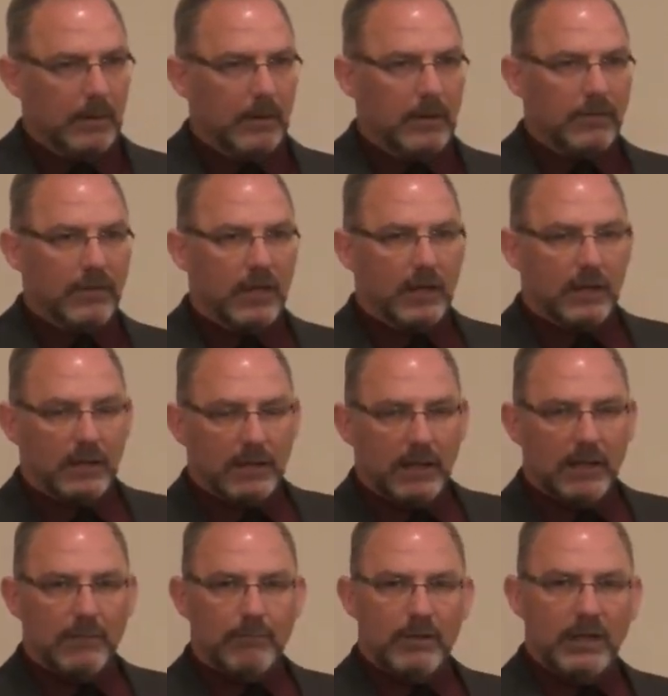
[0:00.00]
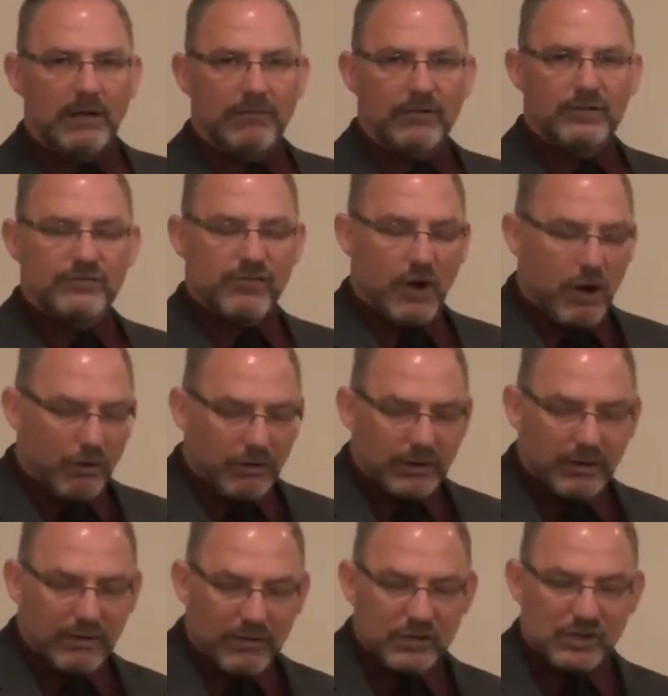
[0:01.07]
I think, again, many of us fall
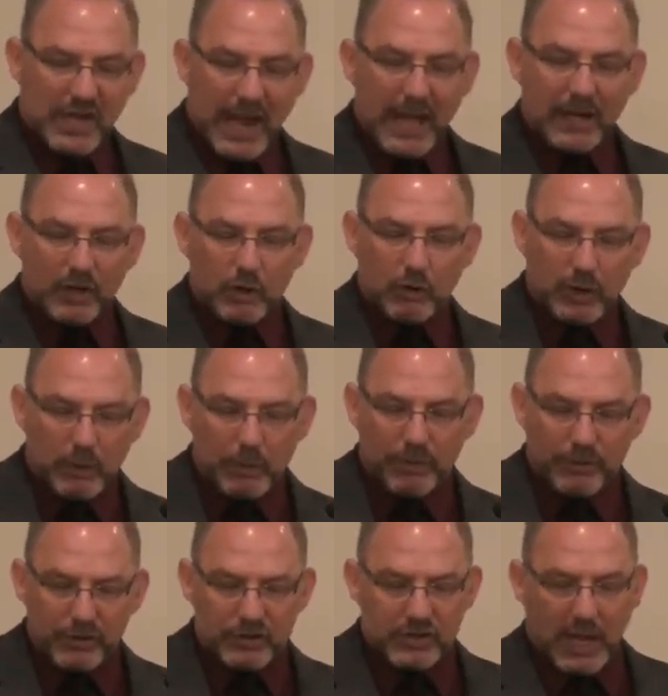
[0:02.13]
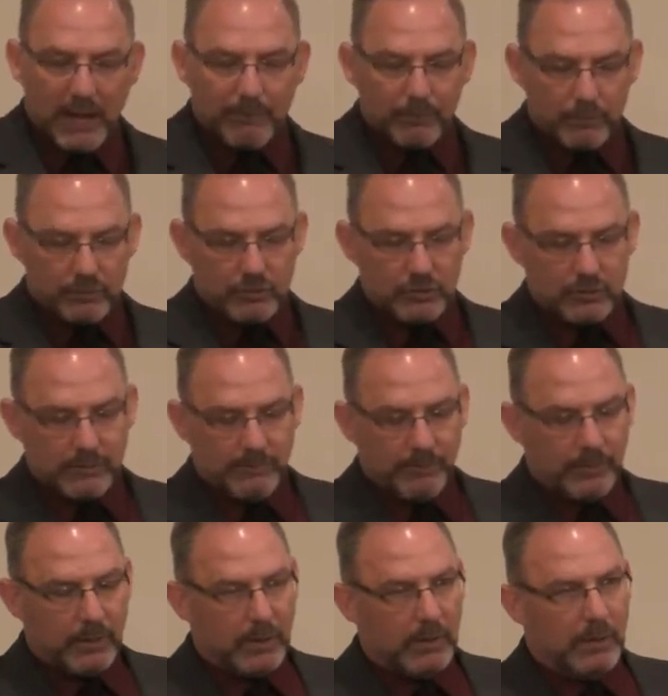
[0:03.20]
into this category with the disciples.
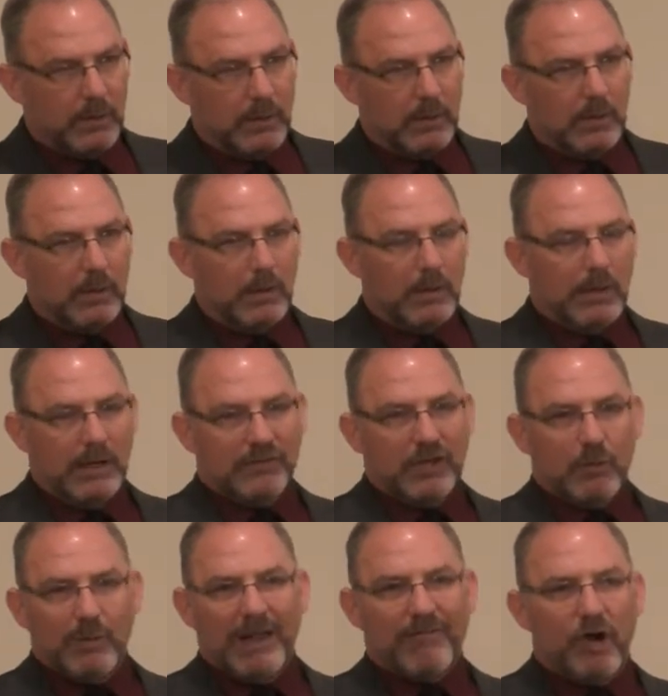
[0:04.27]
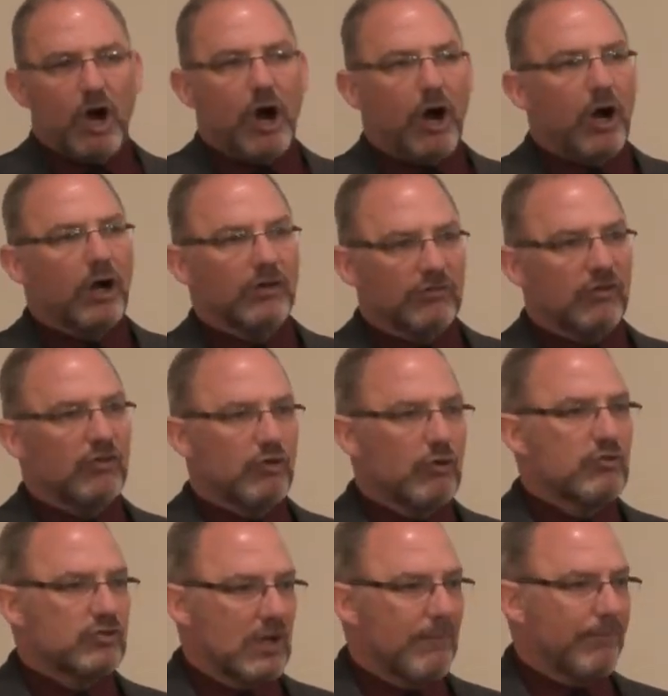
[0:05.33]
I think we have a heart to
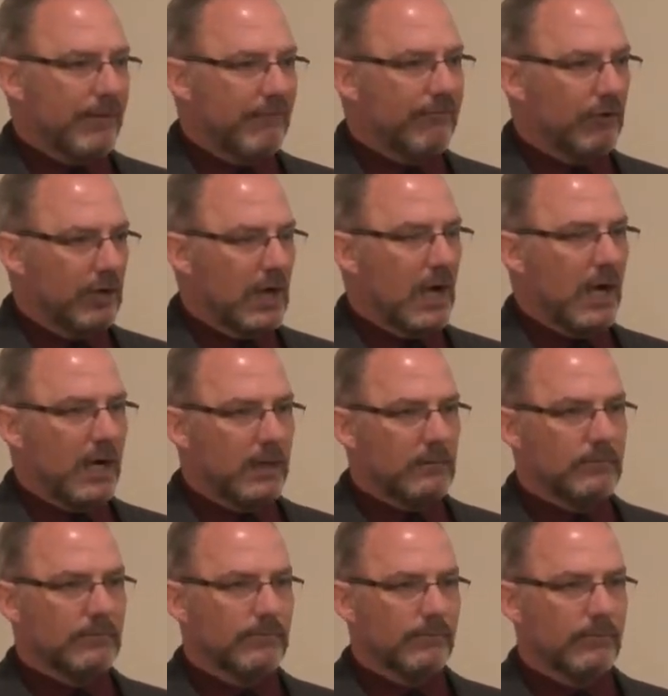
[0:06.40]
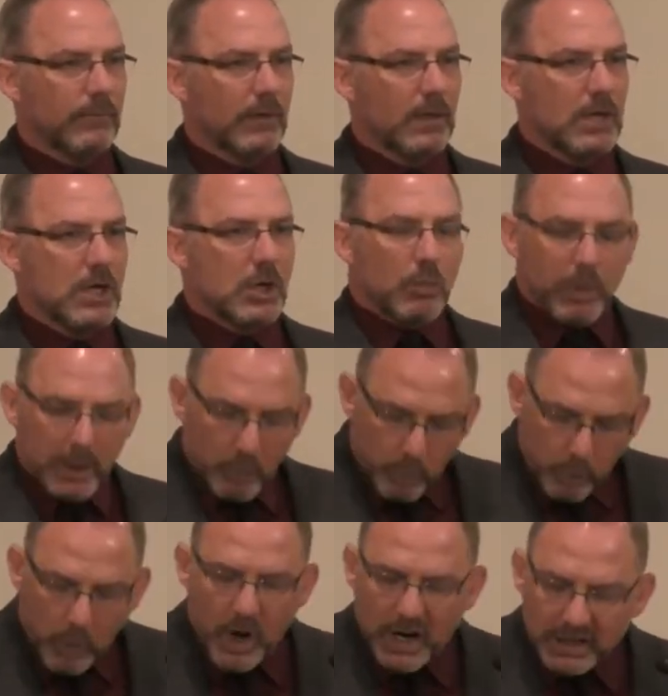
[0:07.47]
do something for God. We
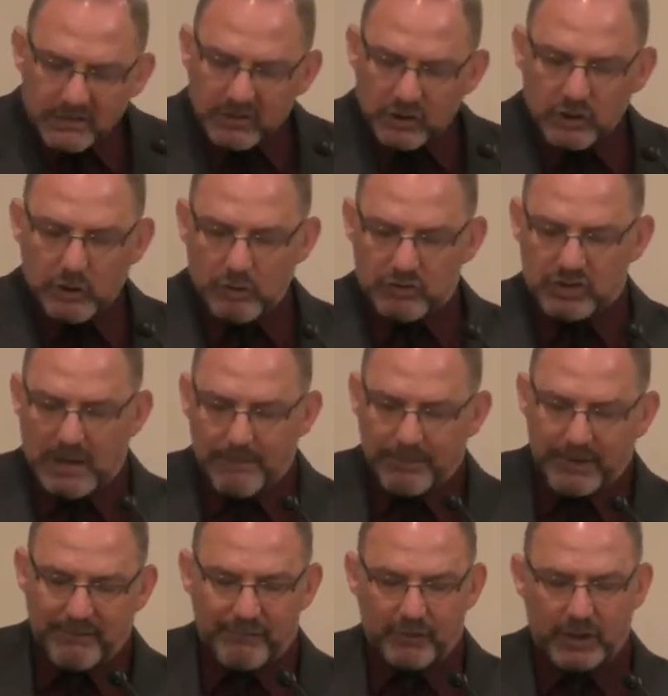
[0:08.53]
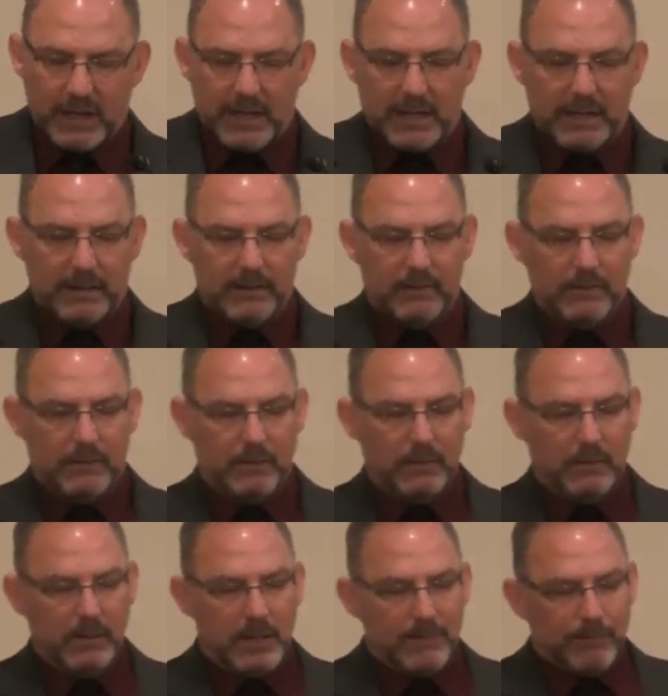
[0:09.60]
want to do something for God.
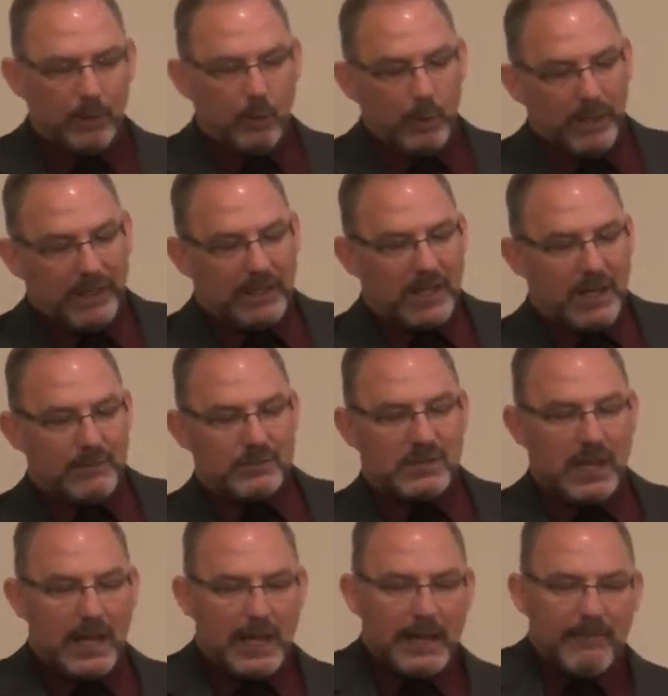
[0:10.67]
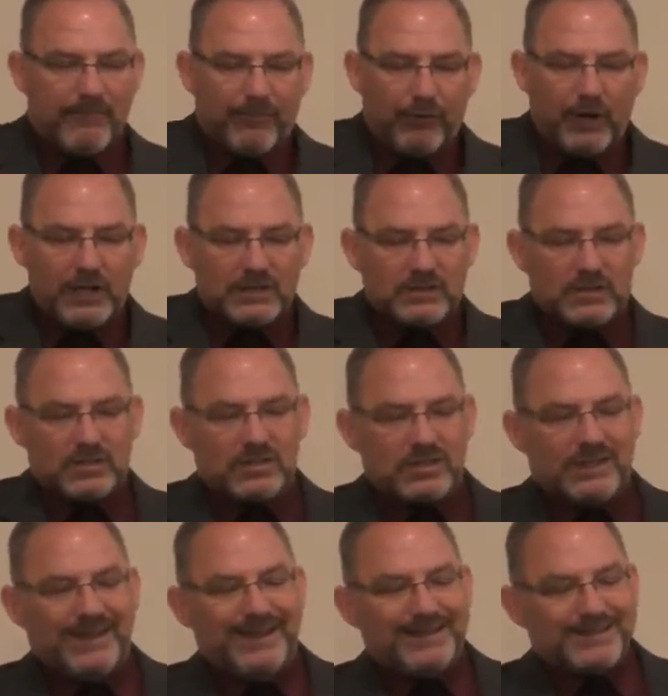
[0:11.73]
But when it comes time for us to
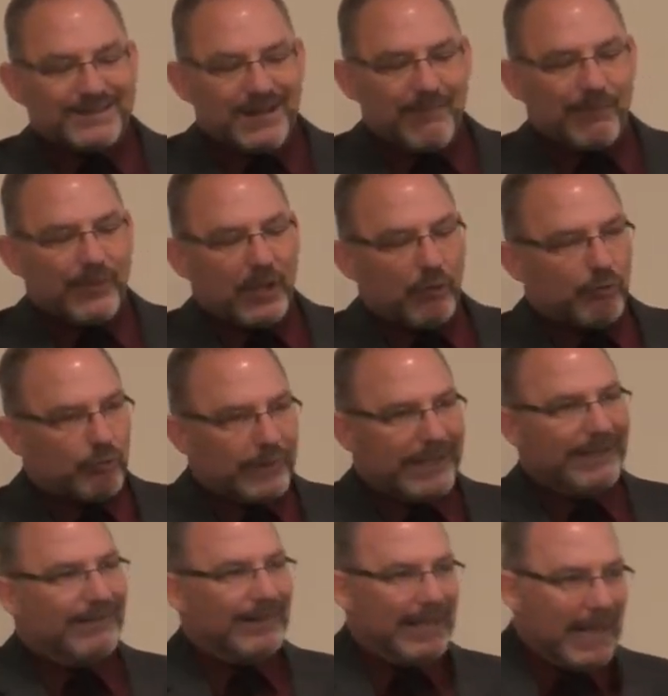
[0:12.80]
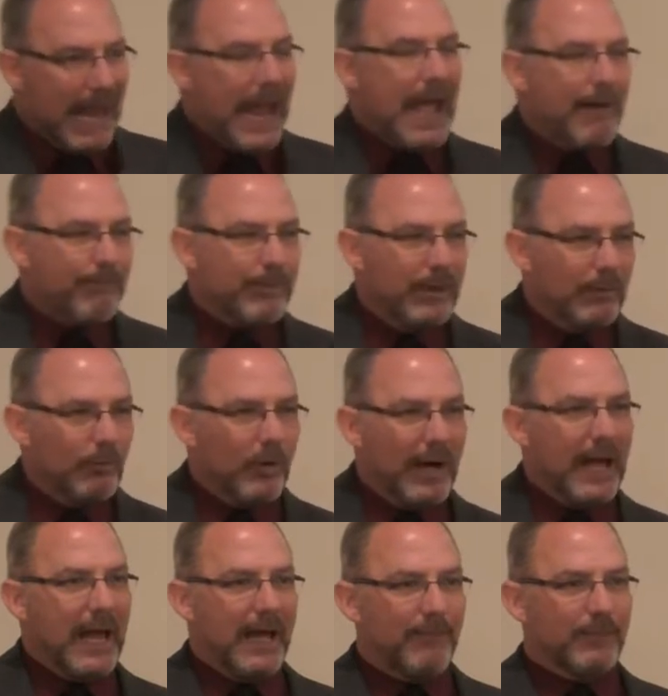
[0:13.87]
see something really happen,
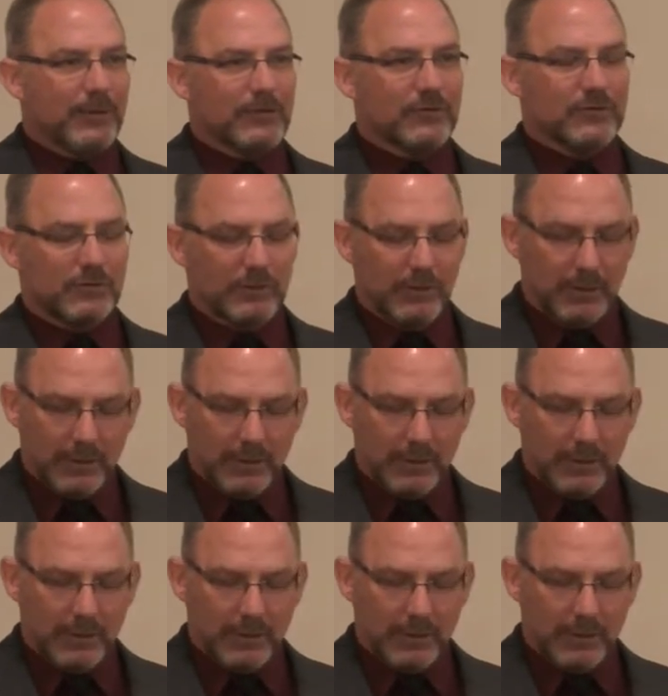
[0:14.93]
what happens?